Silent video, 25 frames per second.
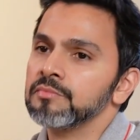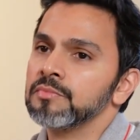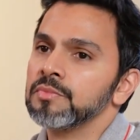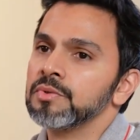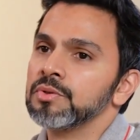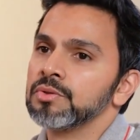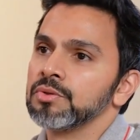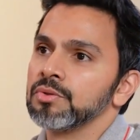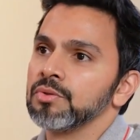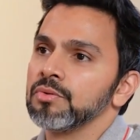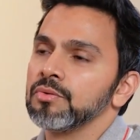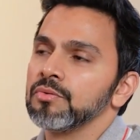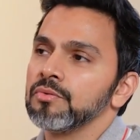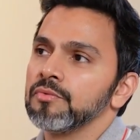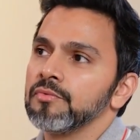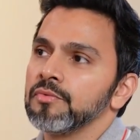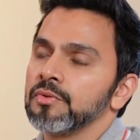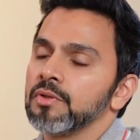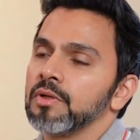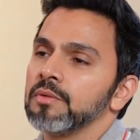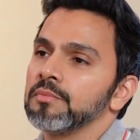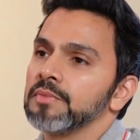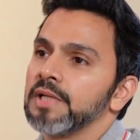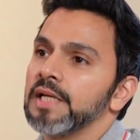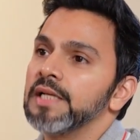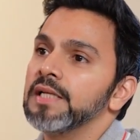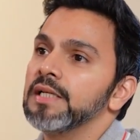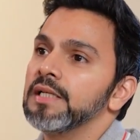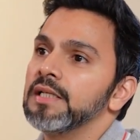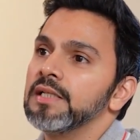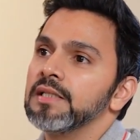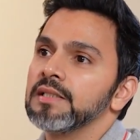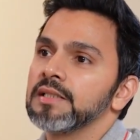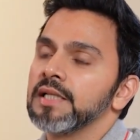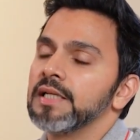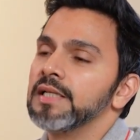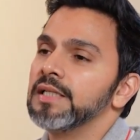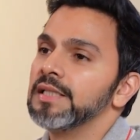So from
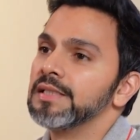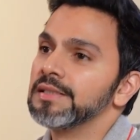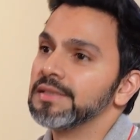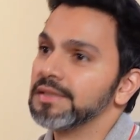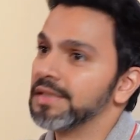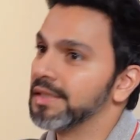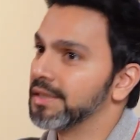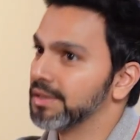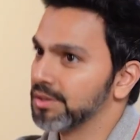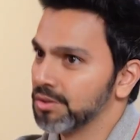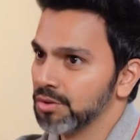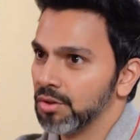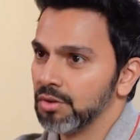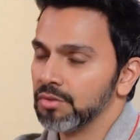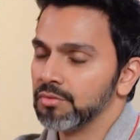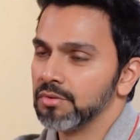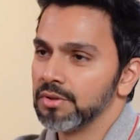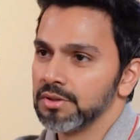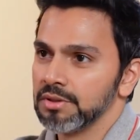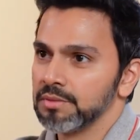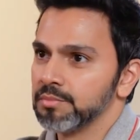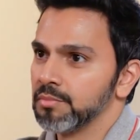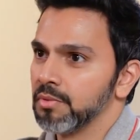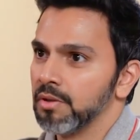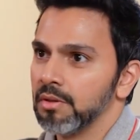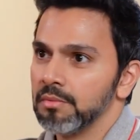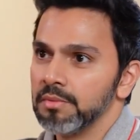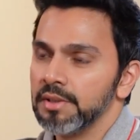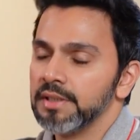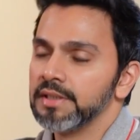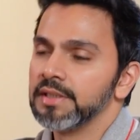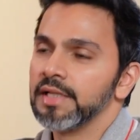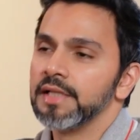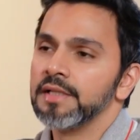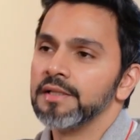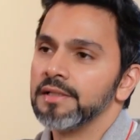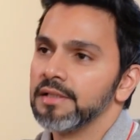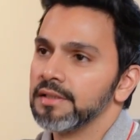1996 onwards, probably
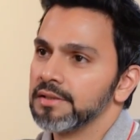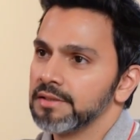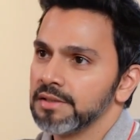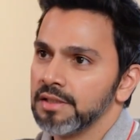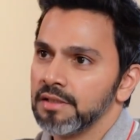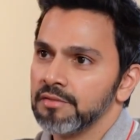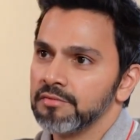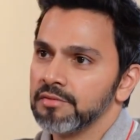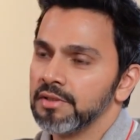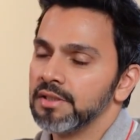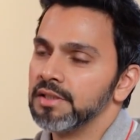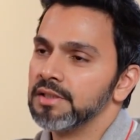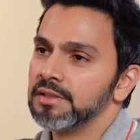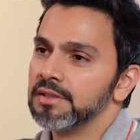10 years after he